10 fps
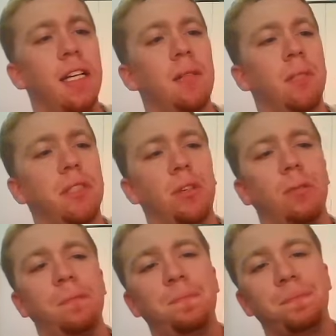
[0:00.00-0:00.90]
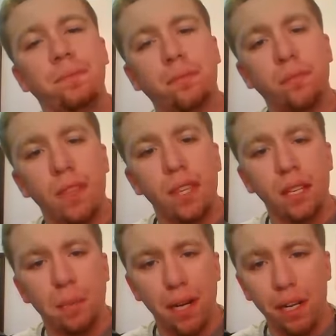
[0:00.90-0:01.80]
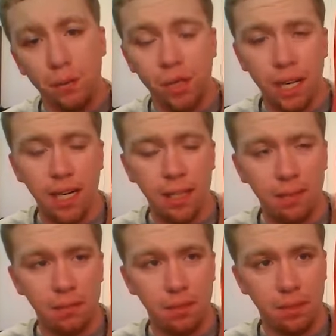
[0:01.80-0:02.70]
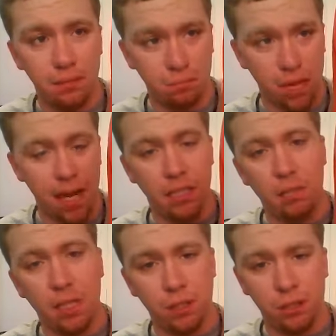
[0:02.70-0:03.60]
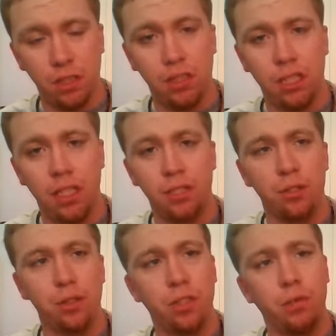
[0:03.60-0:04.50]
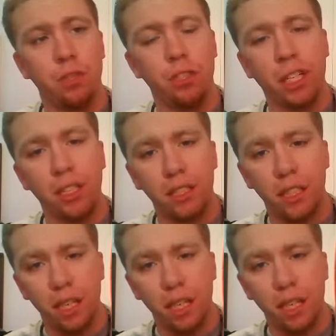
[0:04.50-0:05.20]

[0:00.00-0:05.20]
But so, depending on what kind of asymmetrical you're trying to do, you adjust